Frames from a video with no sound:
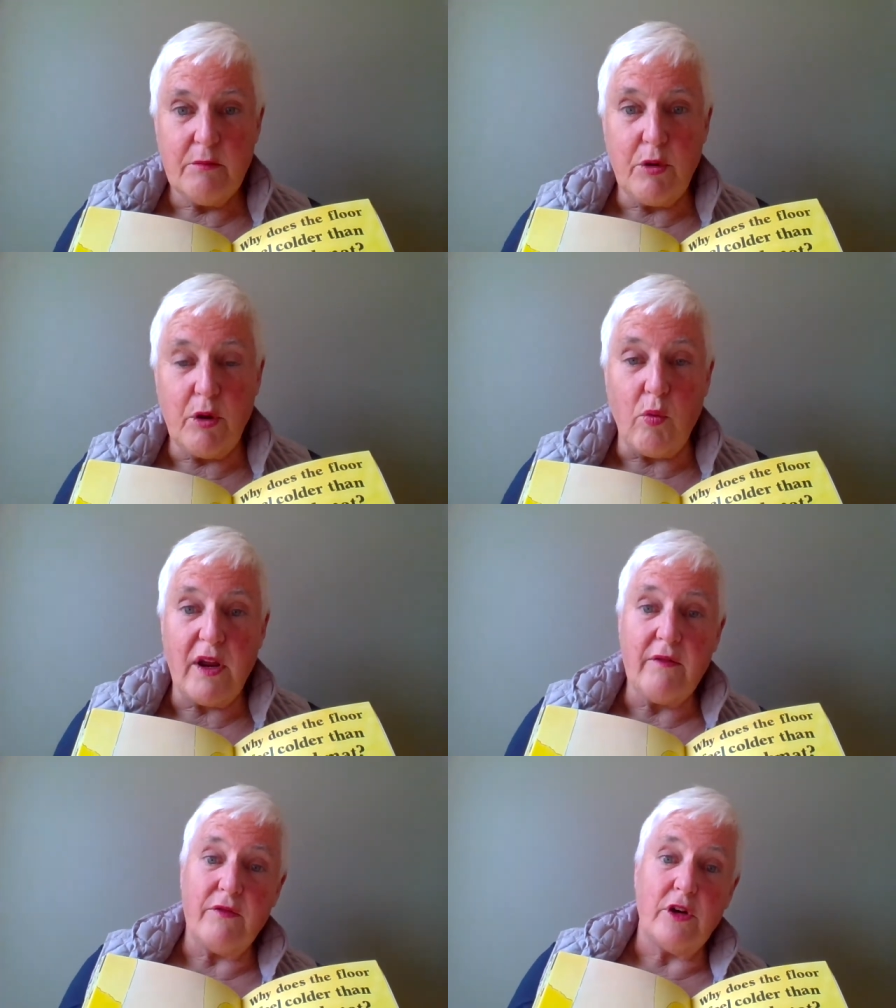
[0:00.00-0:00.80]
Put
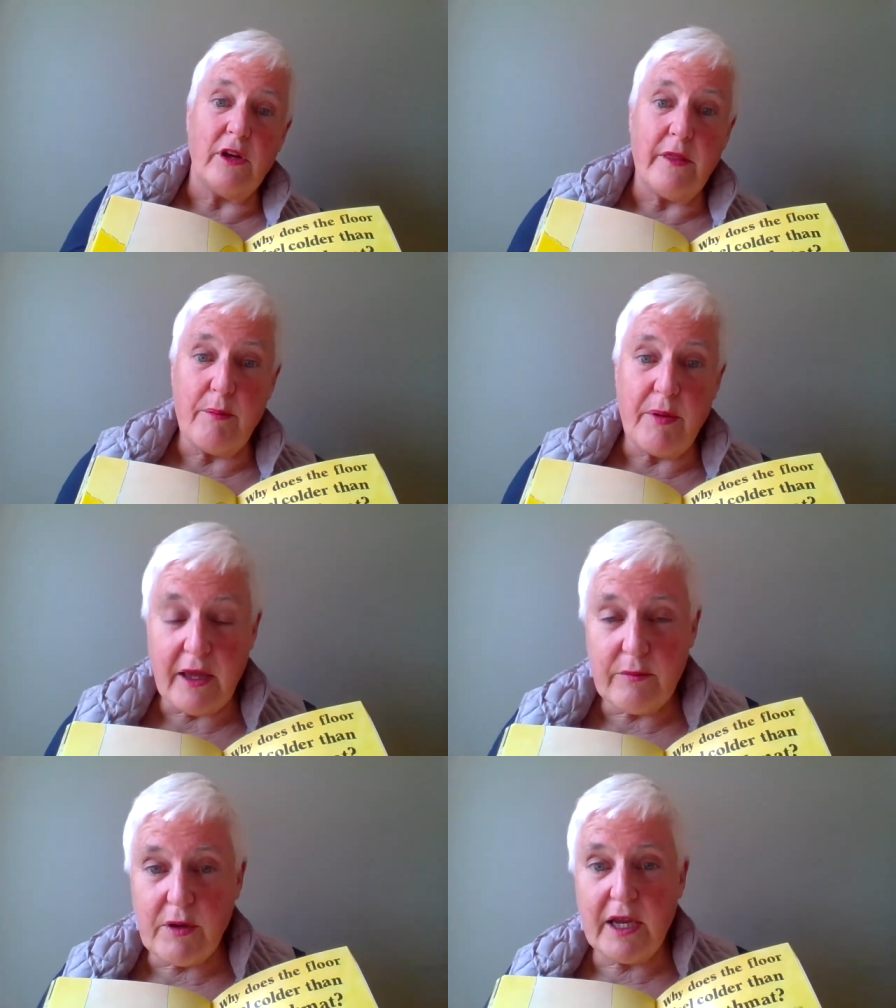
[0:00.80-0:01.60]
one foot on the
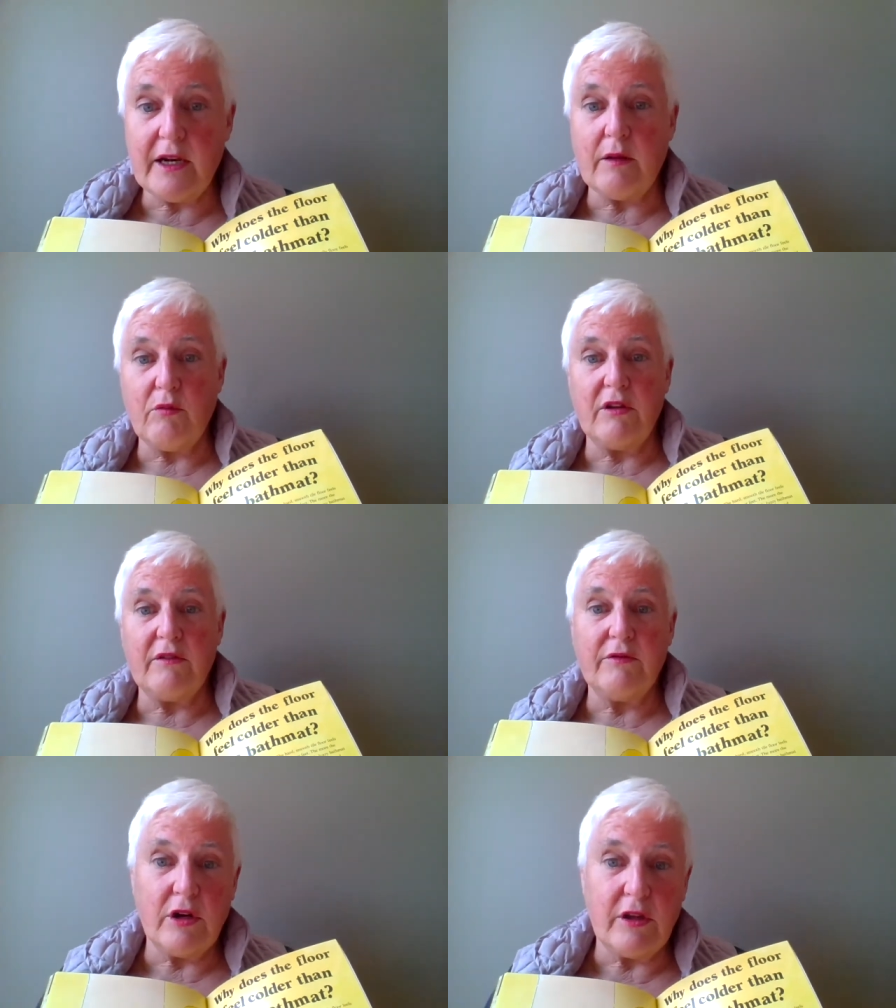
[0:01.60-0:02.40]
bath mat and one
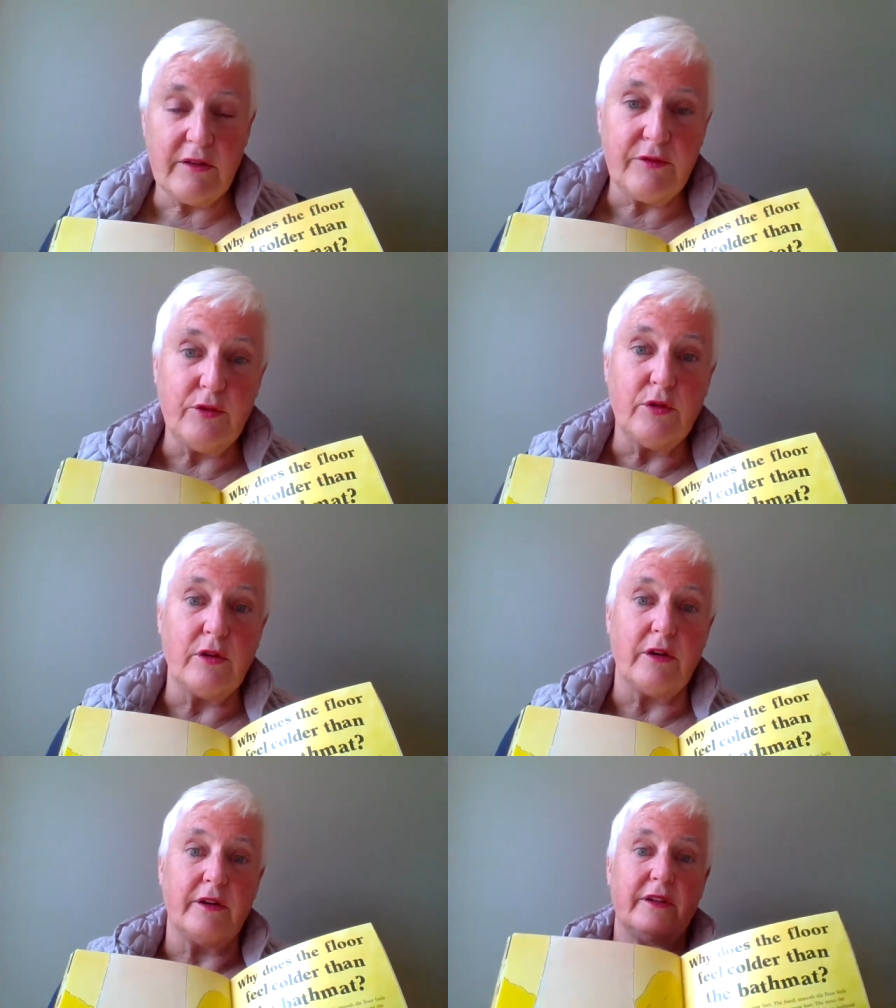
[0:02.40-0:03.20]
foot on the
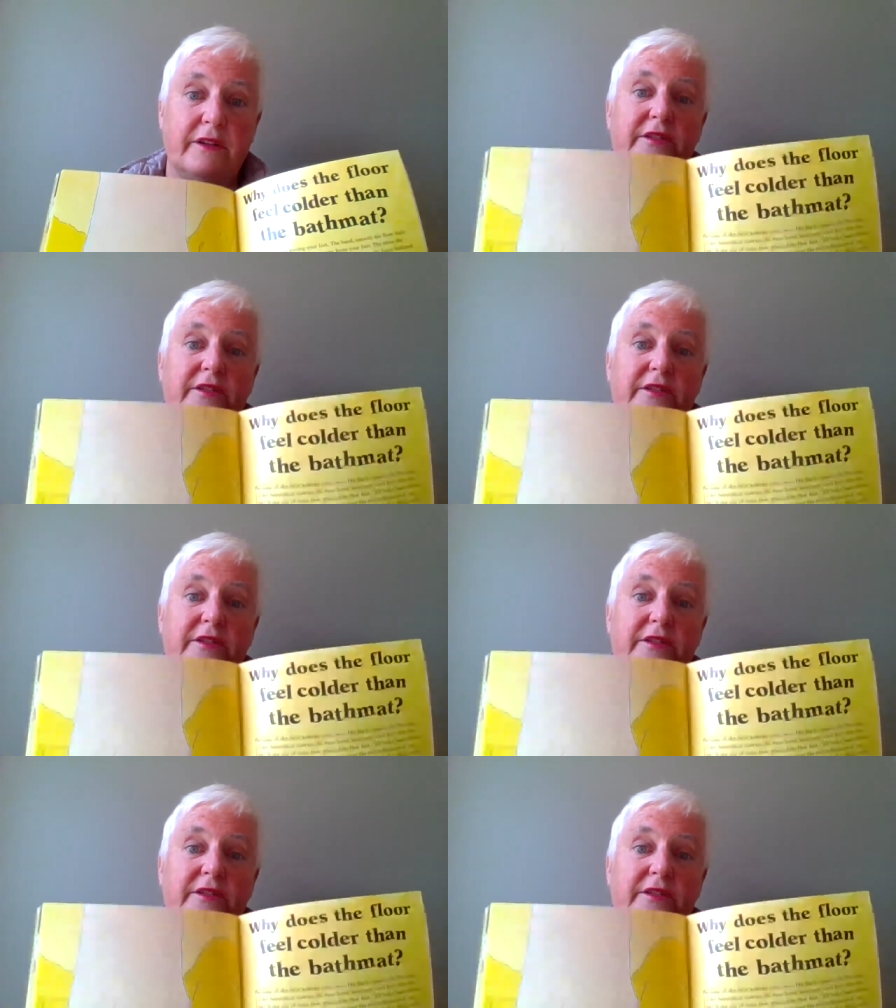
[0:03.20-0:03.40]
floor and